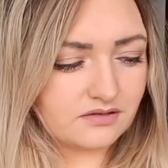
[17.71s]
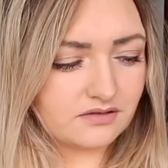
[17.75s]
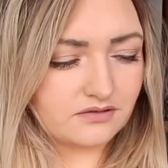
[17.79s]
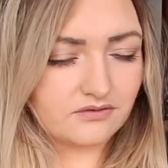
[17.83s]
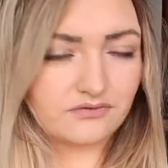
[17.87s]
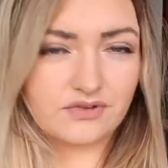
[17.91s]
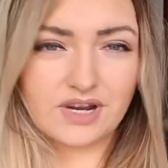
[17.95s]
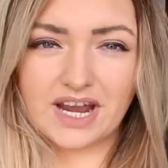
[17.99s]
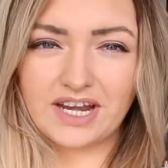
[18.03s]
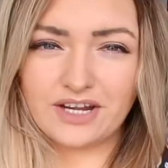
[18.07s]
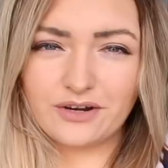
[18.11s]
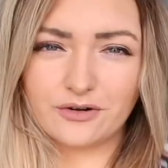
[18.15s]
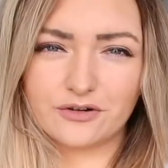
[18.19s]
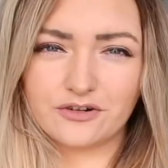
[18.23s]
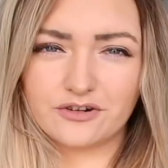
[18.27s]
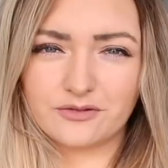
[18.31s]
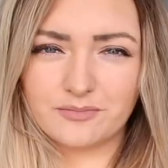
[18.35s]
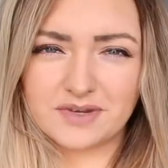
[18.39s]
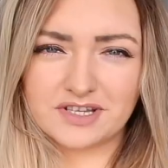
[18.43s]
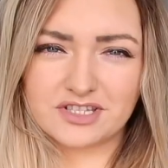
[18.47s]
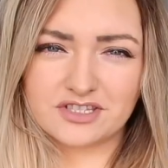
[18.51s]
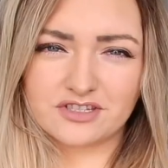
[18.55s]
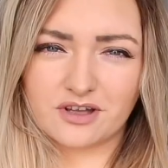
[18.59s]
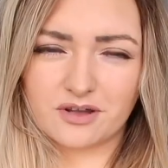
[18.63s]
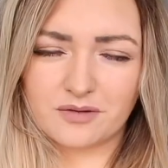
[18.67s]
Ryan ordered
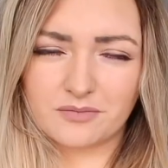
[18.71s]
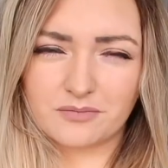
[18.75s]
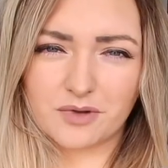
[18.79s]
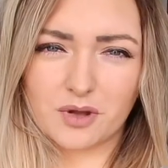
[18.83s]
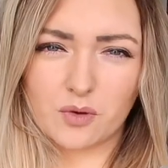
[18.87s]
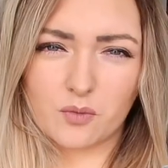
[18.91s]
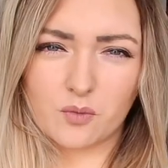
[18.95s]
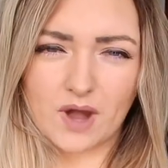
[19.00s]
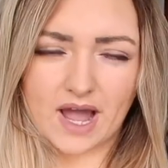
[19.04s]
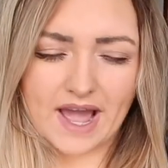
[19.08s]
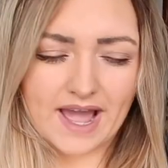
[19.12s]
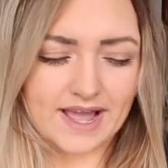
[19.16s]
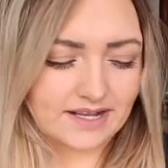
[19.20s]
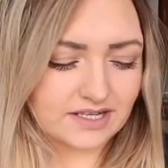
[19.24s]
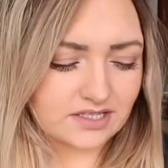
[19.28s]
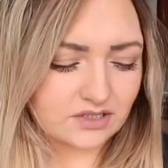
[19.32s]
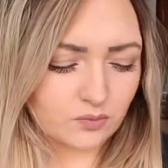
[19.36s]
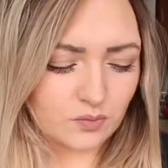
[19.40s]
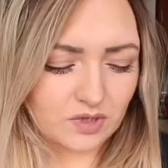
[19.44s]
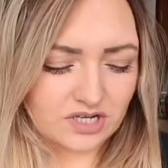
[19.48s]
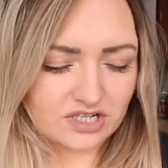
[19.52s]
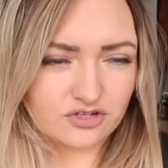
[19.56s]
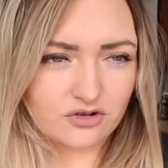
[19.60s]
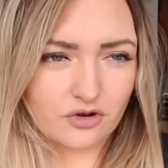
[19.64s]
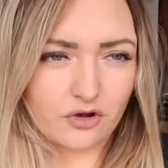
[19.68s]
me some wax
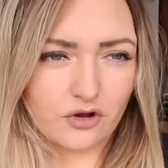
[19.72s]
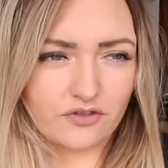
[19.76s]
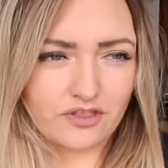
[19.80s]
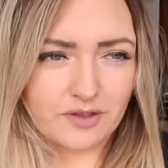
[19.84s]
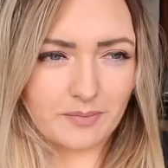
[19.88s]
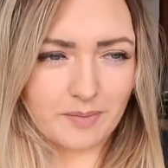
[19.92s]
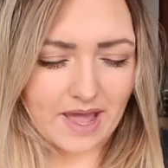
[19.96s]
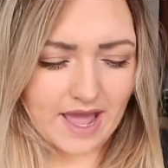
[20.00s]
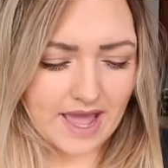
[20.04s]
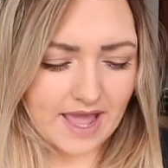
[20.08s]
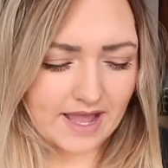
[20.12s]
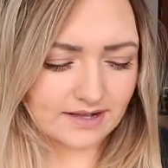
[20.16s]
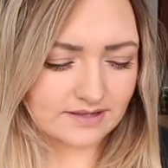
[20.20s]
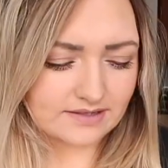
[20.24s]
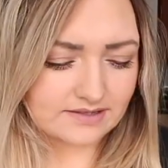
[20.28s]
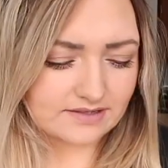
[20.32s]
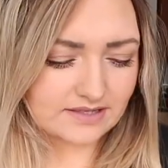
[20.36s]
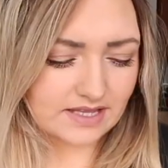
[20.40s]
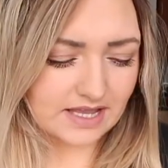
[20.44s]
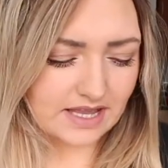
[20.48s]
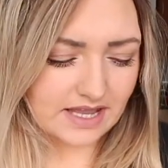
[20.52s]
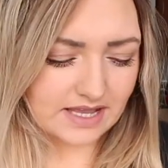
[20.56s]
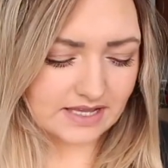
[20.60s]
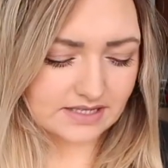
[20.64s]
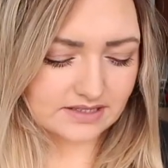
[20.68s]
which on the back
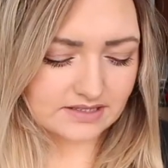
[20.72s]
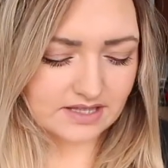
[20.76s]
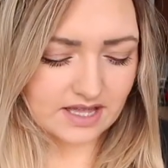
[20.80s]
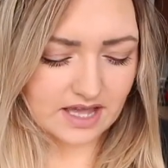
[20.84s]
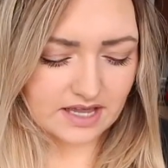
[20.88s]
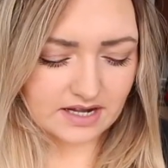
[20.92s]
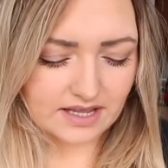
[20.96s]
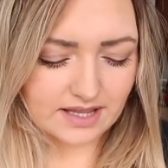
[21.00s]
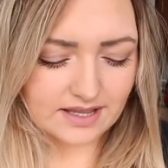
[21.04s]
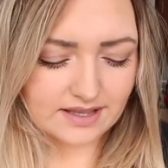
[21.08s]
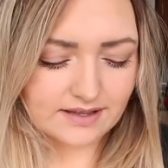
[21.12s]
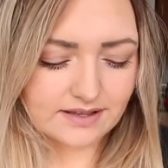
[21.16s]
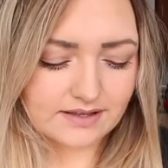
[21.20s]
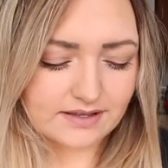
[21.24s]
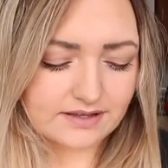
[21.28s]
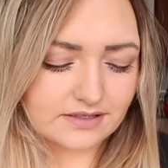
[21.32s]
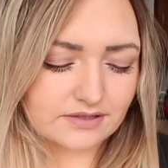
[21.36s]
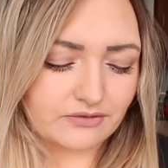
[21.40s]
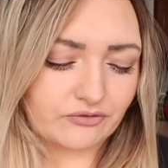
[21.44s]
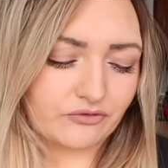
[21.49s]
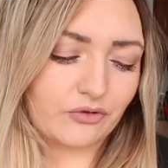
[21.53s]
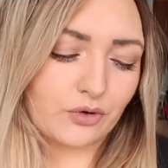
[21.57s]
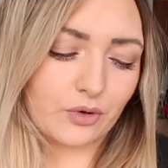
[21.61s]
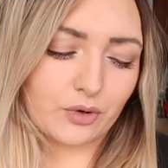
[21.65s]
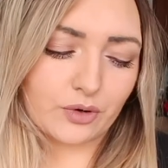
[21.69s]
says that
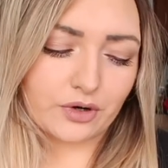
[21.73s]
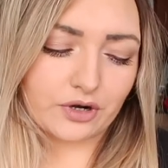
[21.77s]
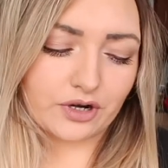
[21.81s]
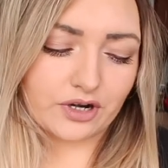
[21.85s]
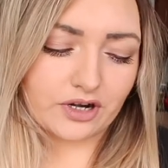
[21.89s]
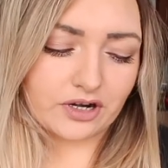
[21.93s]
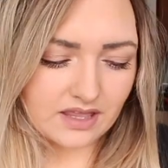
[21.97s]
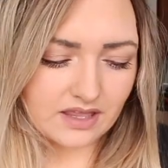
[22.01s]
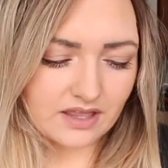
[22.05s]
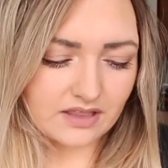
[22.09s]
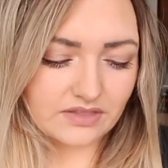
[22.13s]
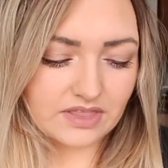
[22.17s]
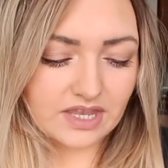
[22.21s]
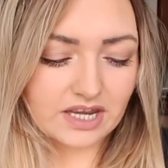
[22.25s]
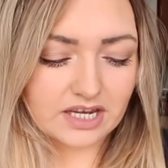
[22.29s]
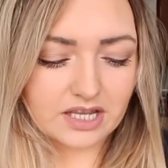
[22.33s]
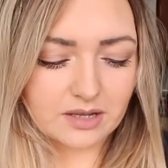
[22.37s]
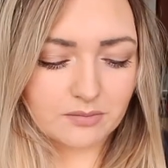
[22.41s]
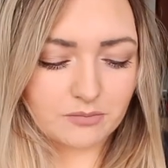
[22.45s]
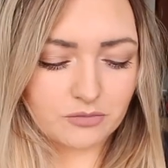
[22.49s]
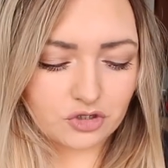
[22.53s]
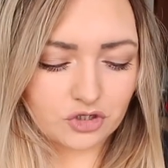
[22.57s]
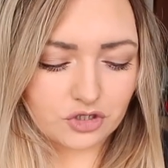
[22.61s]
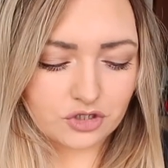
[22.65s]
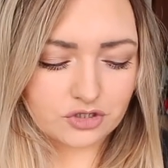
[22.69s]
it
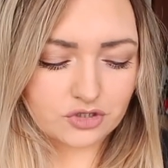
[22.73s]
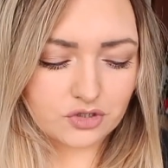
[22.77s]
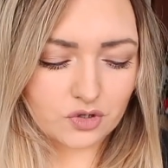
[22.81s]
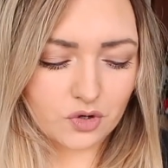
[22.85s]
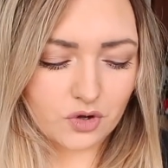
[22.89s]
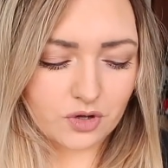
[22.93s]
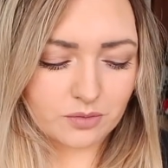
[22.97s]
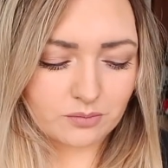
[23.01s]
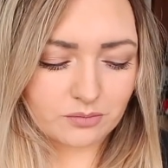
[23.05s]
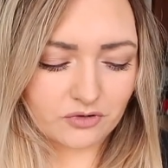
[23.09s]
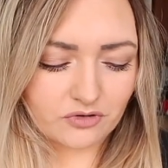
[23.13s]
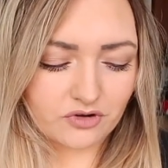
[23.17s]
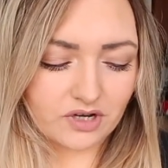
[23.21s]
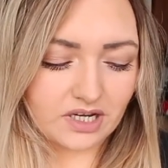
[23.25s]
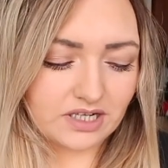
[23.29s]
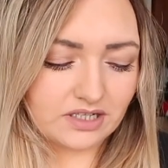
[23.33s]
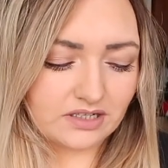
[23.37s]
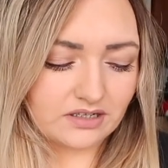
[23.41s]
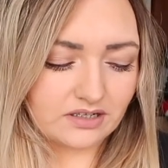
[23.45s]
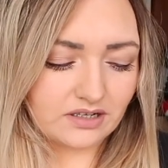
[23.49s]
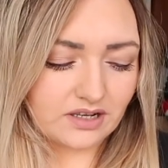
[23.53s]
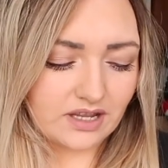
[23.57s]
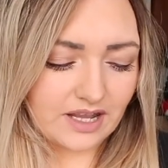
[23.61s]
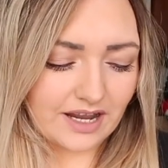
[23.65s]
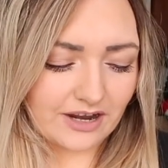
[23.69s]
can be used on
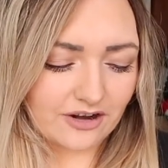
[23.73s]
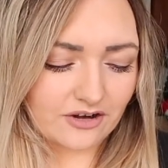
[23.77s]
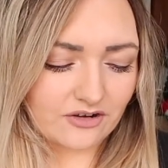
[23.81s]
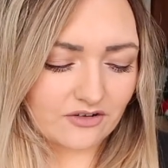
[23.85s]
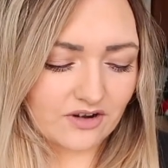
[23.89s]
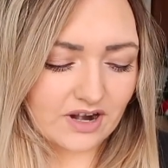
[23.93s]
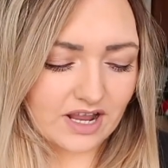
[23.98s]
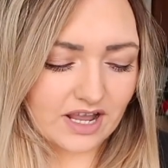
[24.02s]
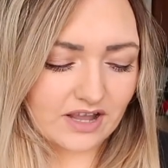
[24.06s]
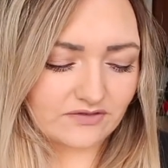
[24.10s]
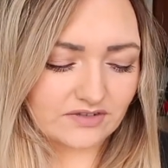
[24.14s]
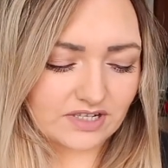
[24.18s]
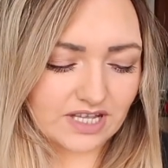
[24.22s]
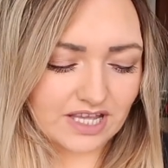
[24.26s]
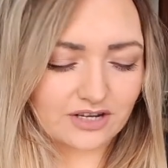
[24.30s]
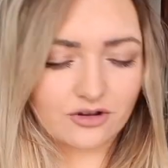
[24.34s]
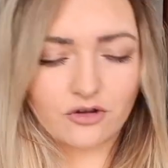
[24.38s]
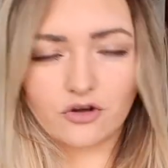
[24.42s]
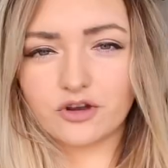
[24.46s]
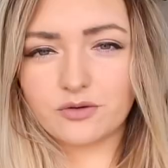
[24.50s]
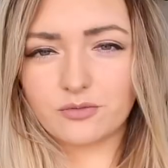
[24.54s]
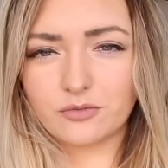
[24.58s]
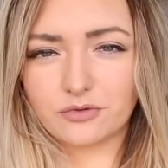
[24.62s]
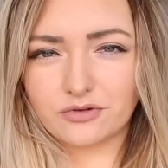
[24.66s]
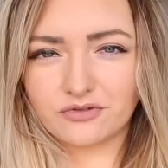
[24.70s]
marine, aircraft and
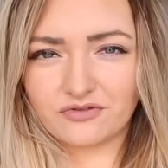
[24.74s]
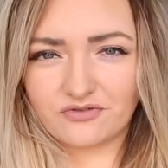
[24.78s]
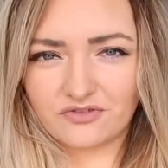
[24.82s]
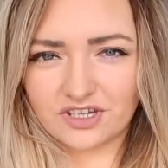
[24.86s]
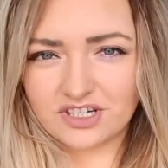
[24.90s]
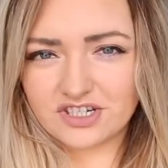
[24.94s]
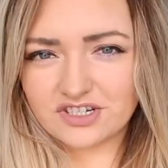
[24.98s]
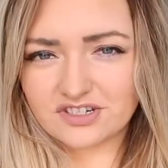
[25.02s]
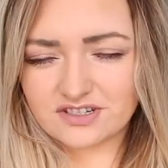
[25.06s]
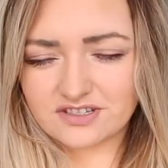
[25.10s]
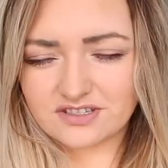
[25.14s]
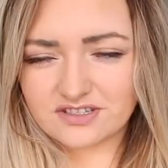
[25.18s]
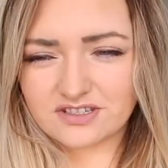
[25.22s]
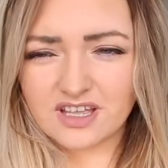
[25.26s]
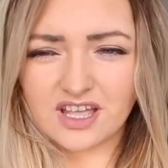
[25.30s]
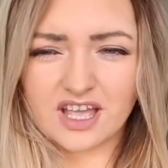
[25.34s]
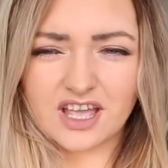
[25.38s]
automotive finishes.